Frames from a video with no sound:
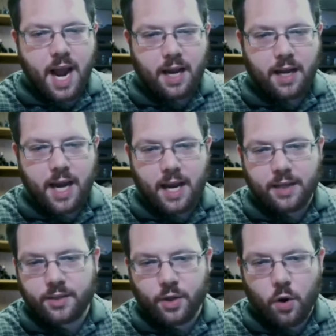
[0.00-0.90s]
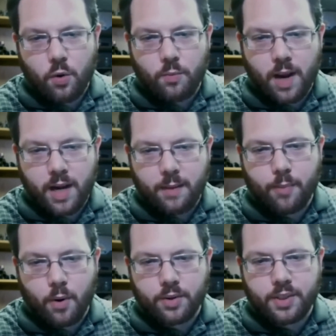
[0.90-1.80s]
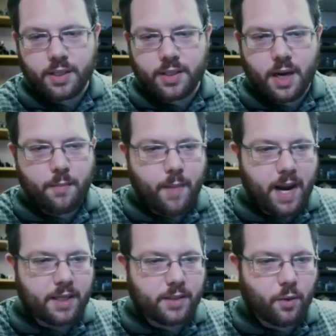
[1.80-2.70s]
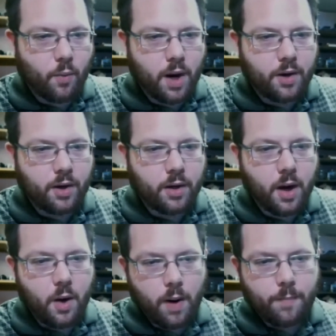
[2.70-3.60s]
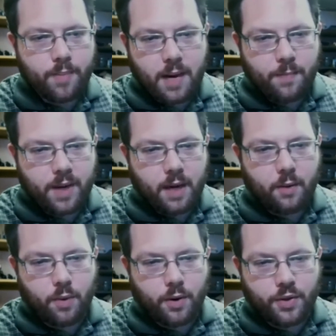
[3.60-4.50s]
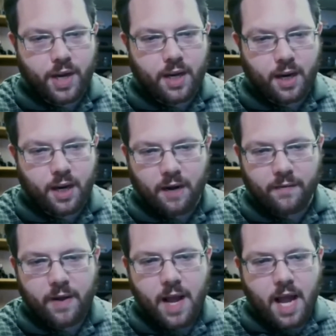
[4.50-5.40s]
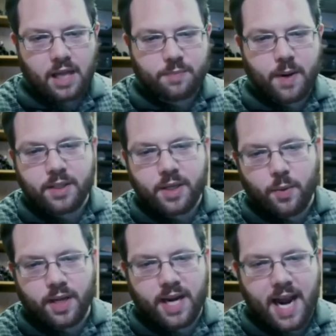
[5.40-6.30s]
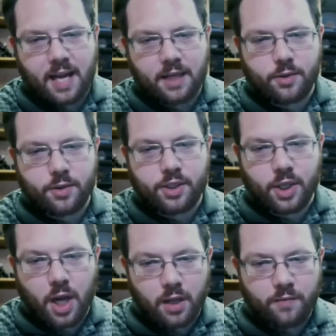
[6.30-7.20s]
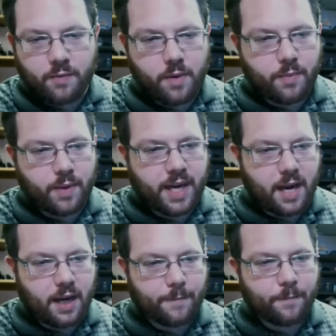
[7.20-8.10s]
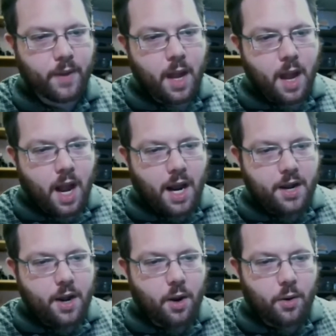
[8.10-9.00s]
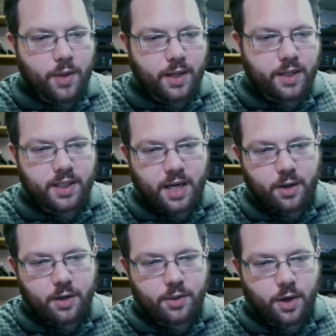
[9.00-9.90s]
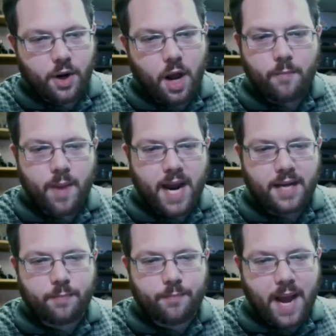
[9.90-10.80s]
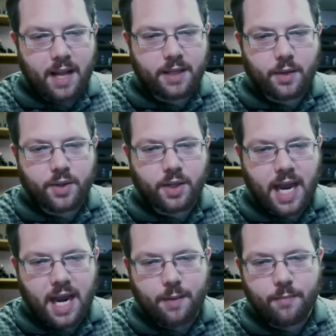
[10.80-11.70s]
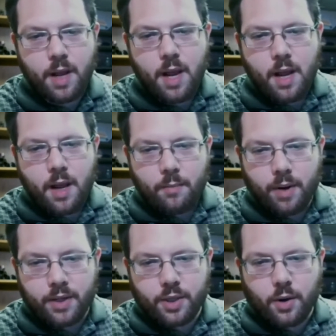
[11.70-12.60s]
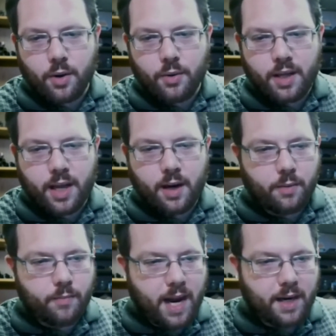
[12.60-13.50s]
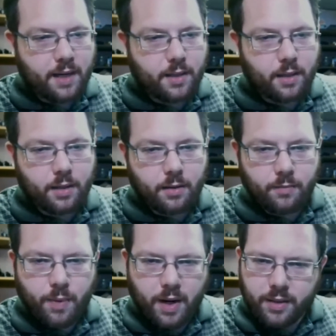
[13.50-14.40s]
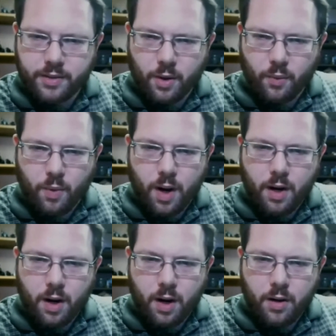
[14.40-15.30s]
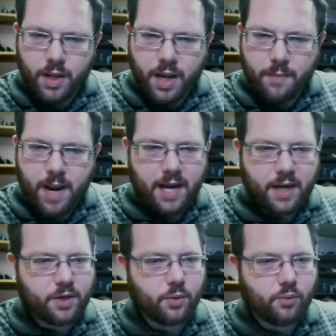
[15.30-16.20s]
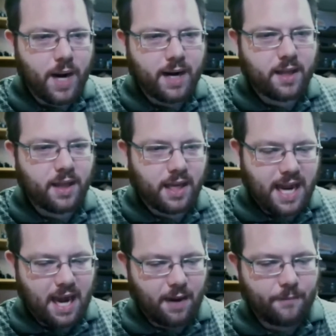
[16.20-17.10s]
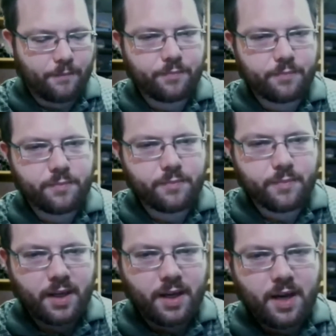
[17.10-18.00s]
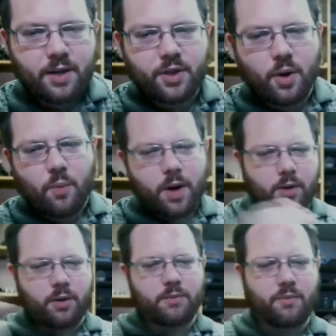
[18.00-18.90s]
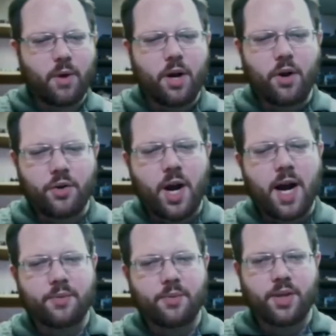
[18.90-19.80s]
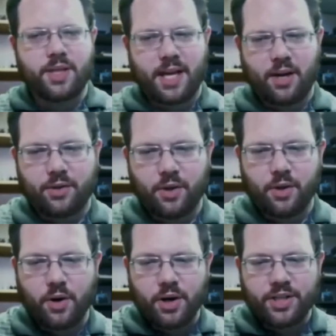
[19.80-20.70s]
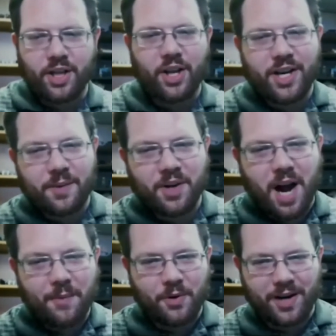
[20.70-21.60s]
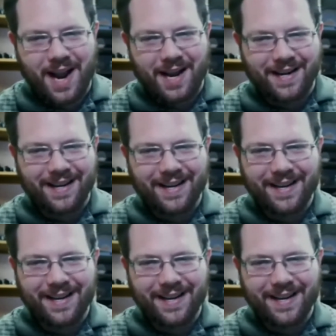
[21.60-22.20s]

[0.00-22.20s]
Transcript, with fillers: and get so many bonuses that it makes you wonder what PP we're thinking of, especially when the caster is solid from the beginning. I know that the tiers are not made to balance out the game, but so that they are made, but so what are they made to wreck the game?" So what are your thoughts with the tiers? Or are you still looking up the Commodore Cannon?